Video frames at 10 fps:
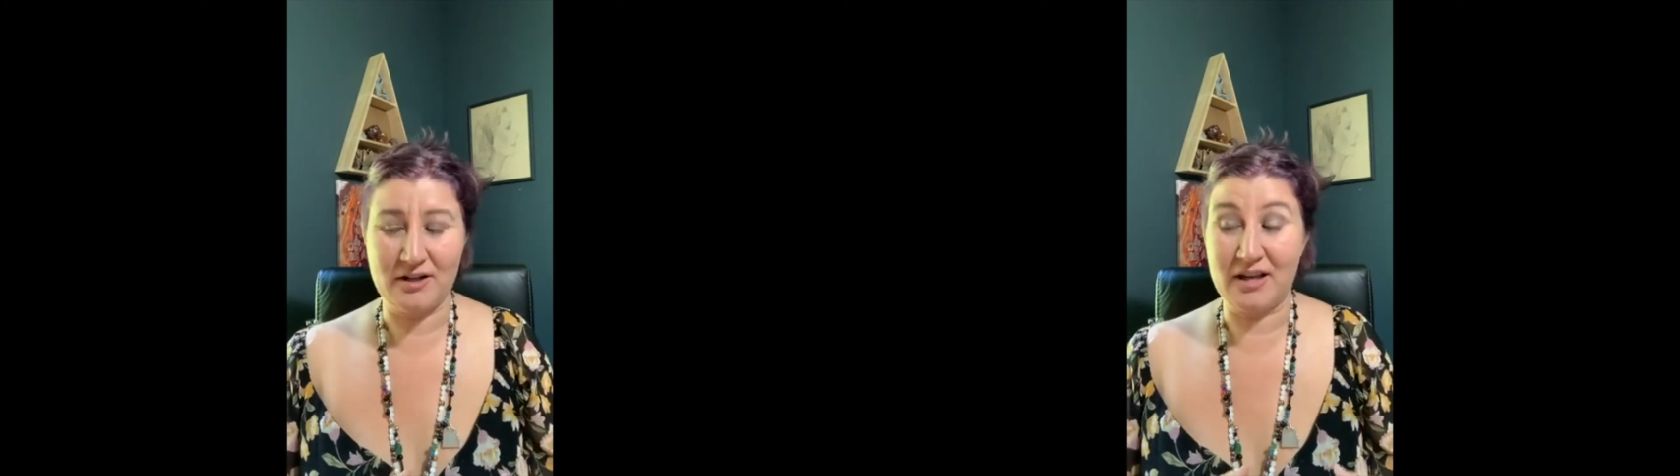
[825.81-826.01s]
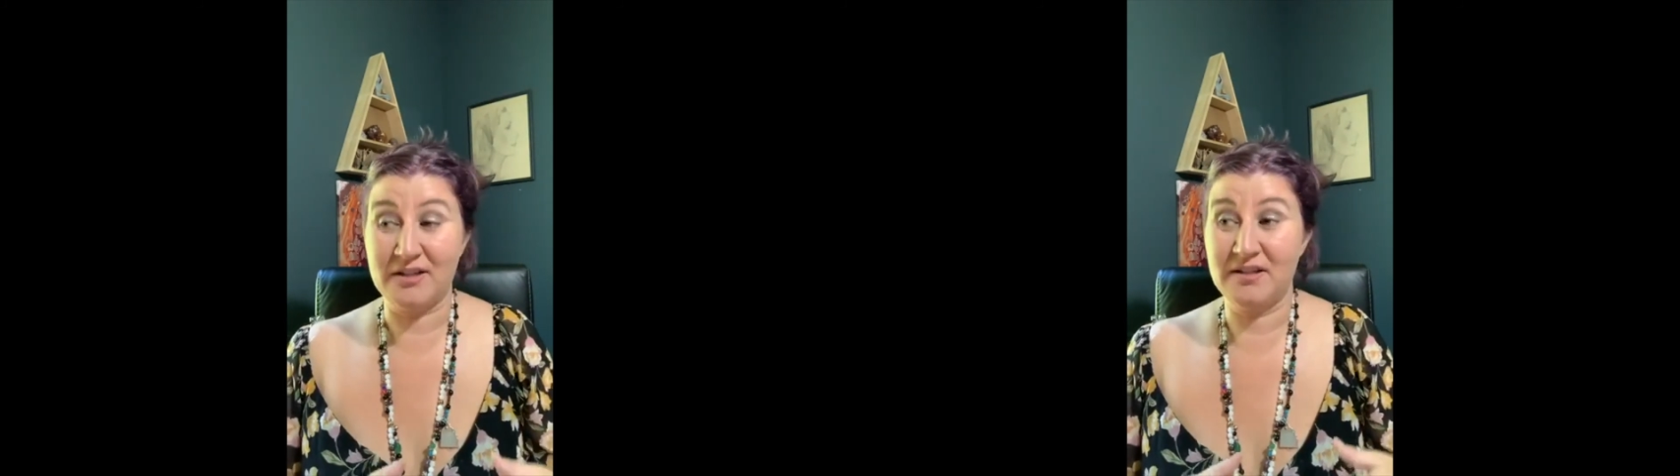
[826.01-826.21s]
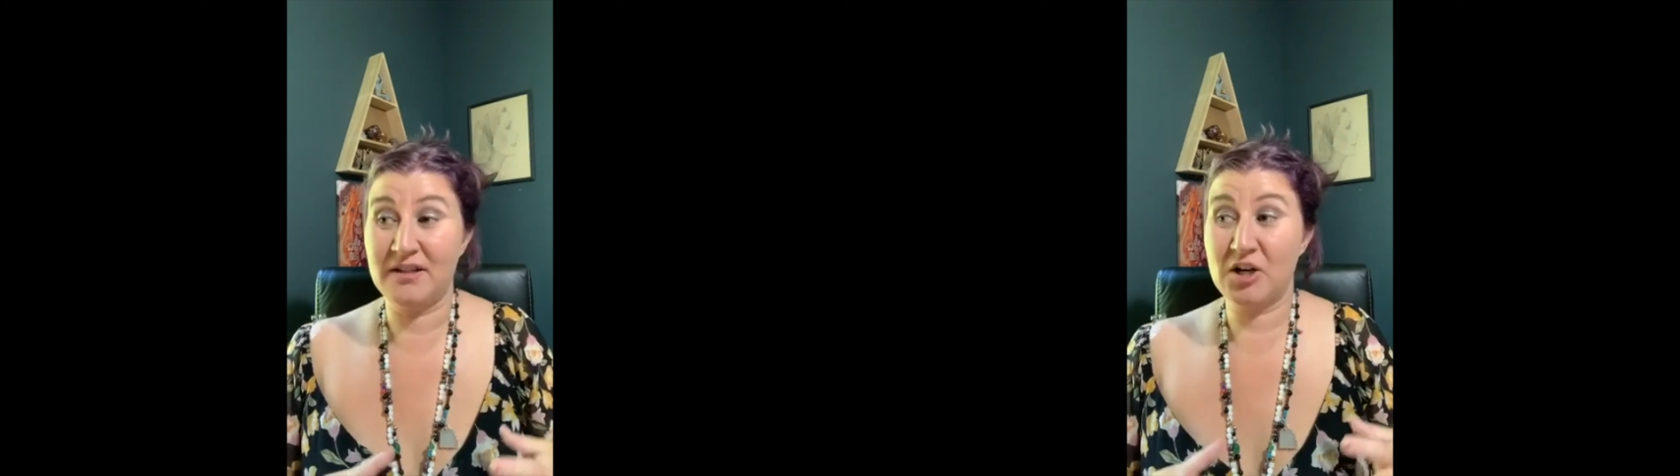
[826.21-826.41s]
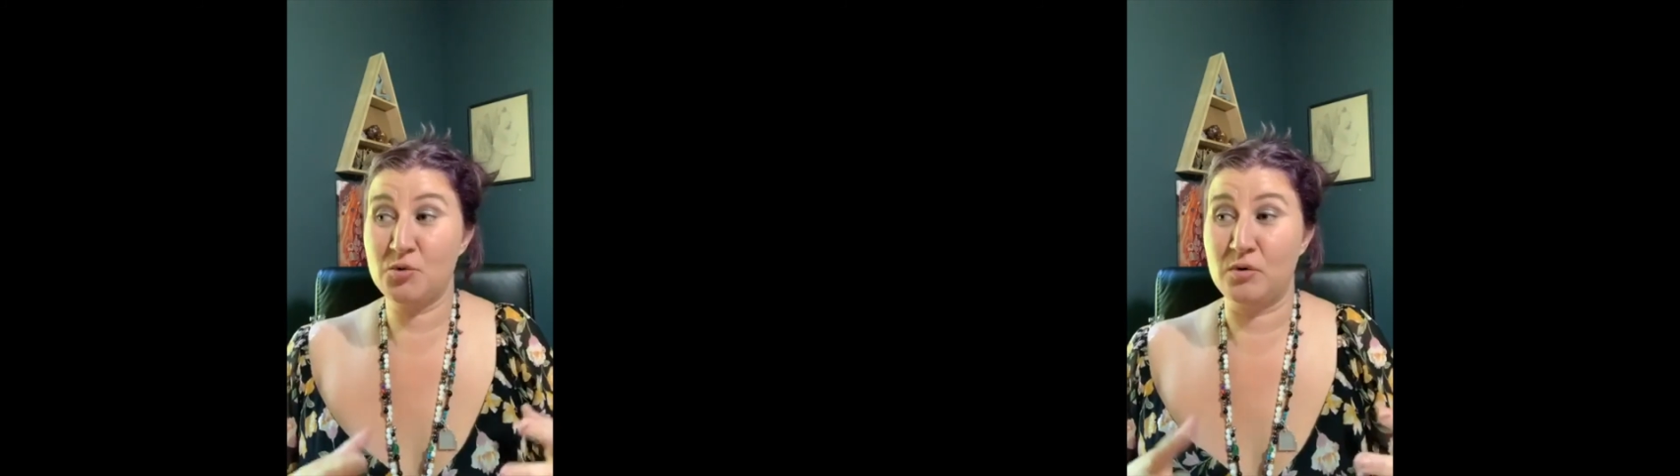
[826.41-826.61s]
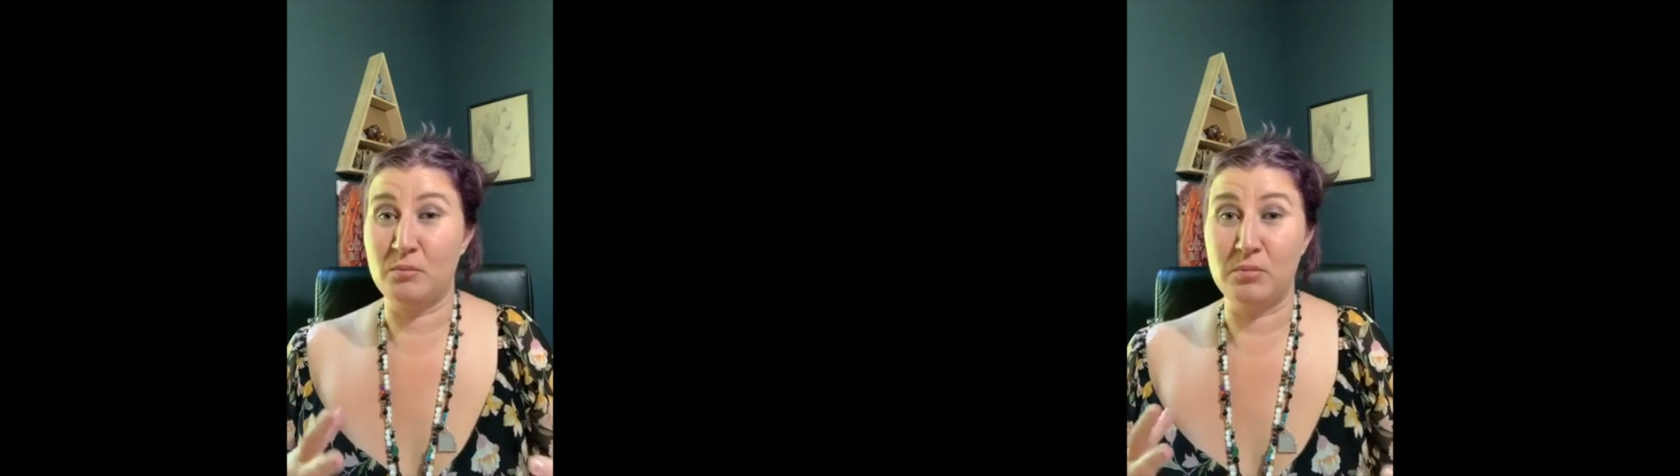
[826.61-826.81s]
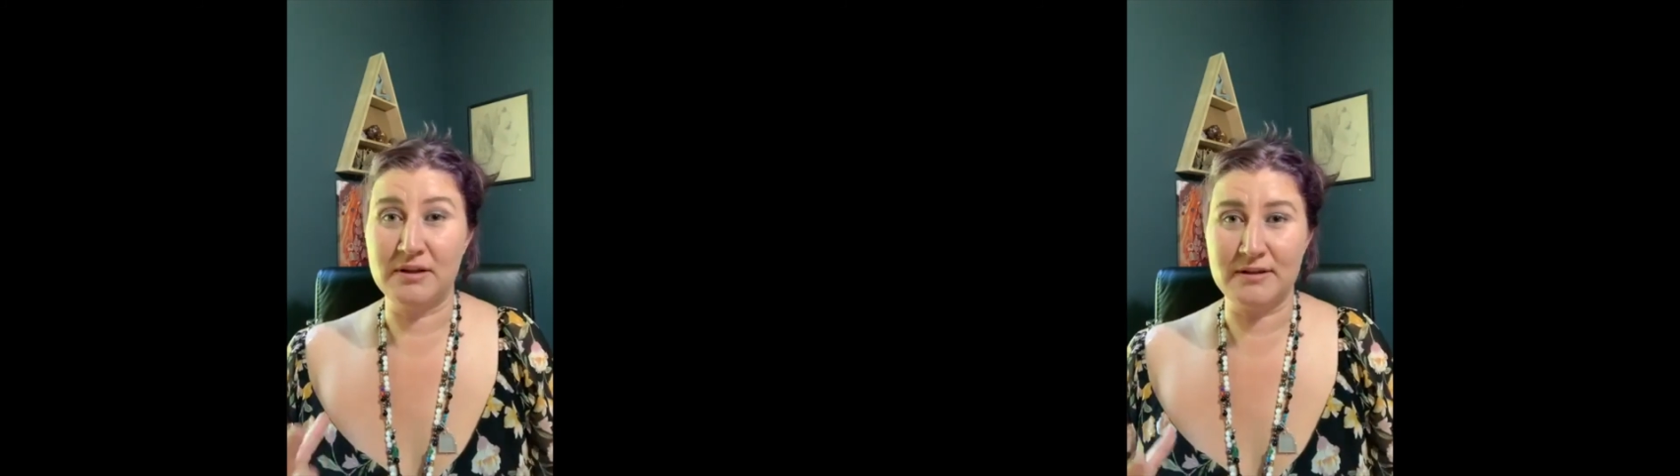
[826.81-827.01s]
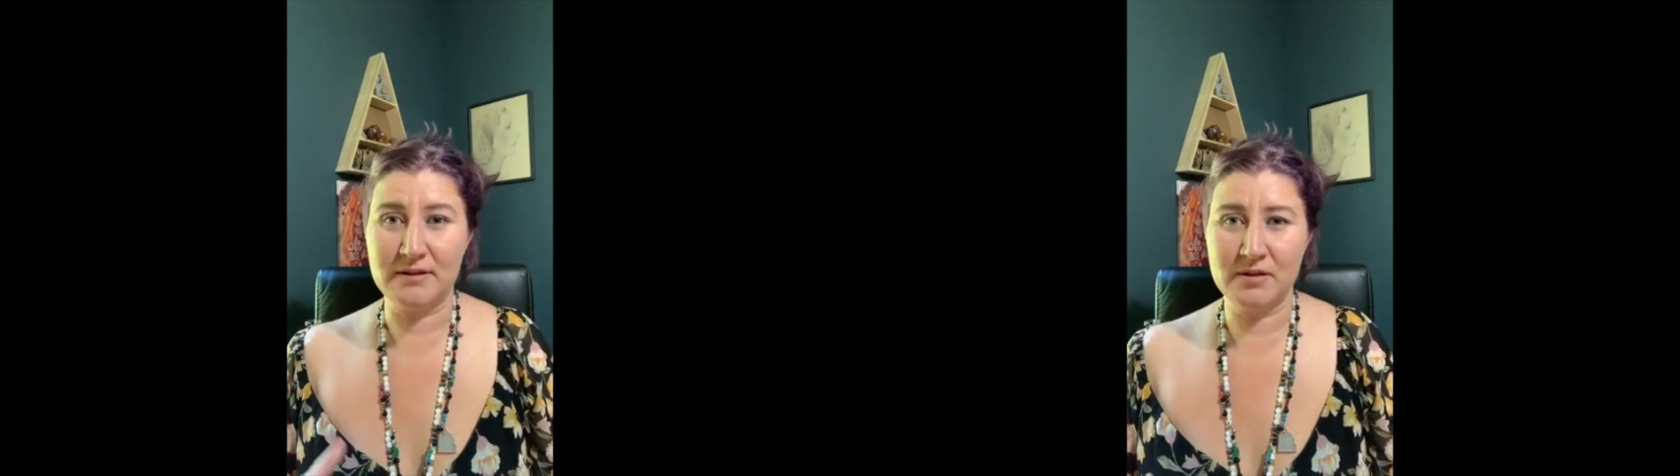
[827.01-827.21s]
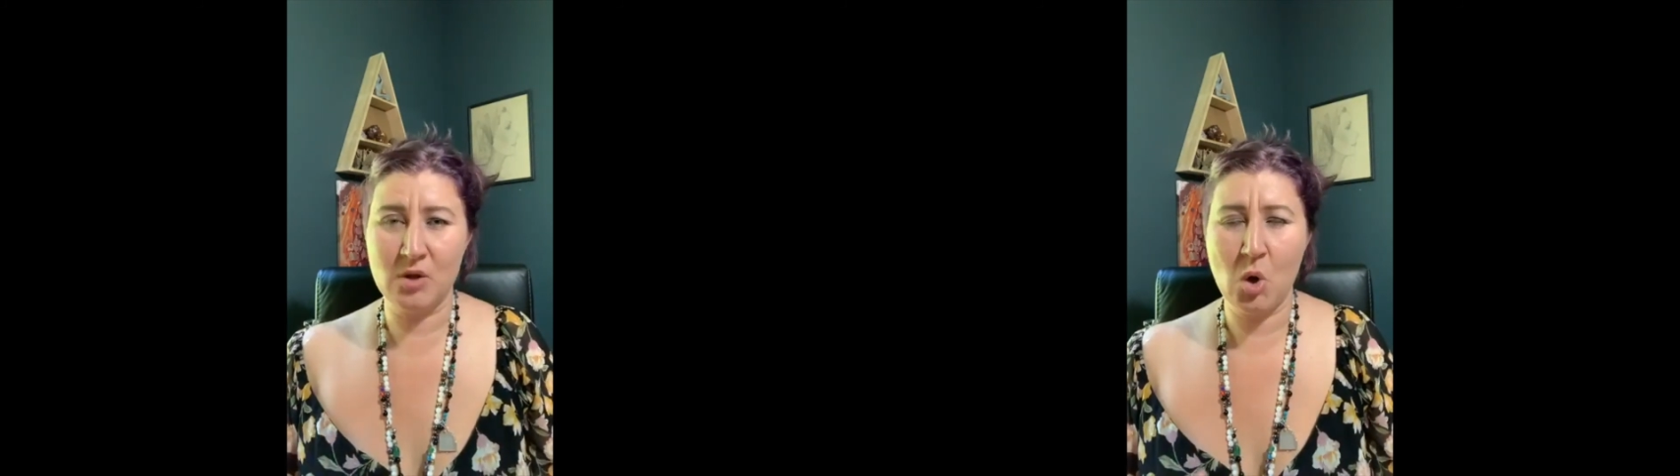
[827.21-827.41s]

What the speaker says: and sexual bliss,